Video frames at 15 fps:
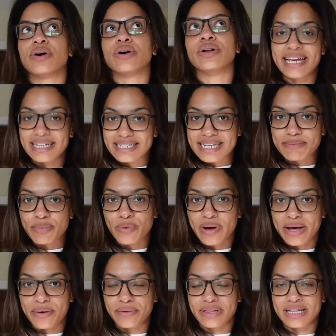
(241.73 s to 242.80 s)
on eating more
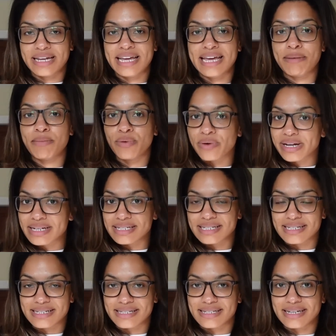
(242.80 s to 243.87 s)
healthily, more
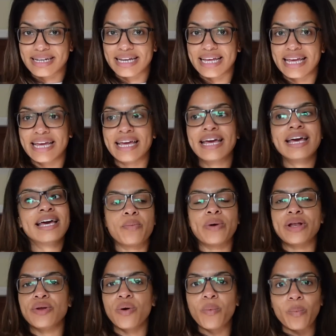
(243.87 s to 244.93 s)
consistently.
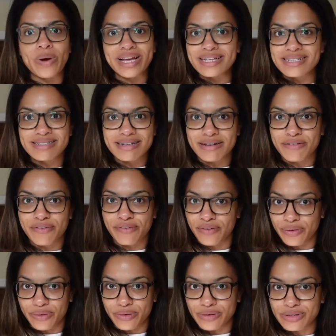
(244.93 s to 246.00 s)
We're not wasting
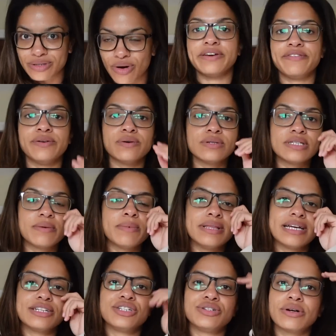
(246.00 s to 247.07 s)
food. If you're someone
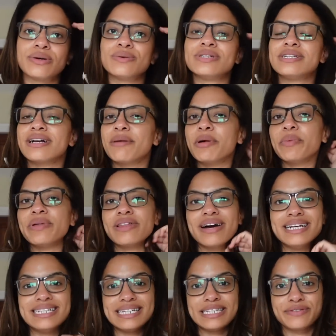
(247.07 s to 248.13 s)
that struggles to come up with
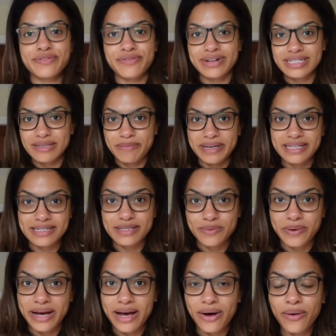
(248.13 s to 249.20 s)
ideas for recipes as
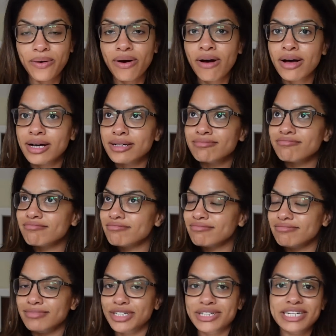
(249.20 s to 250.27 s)
well,
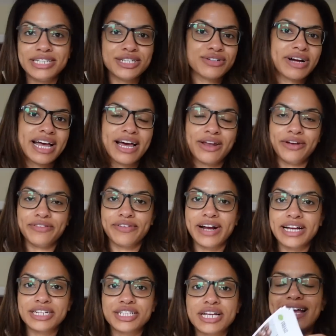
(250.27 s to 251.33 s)
you need to try
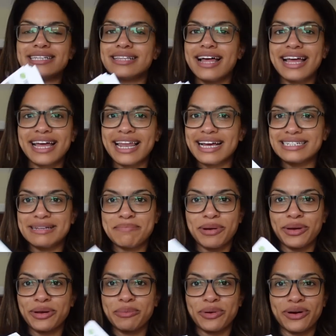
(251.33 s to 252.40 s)
HelloFresh. It's like collecting
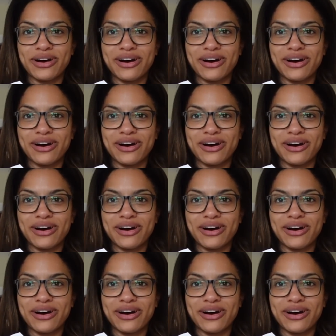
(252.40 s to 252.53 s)
Pokemon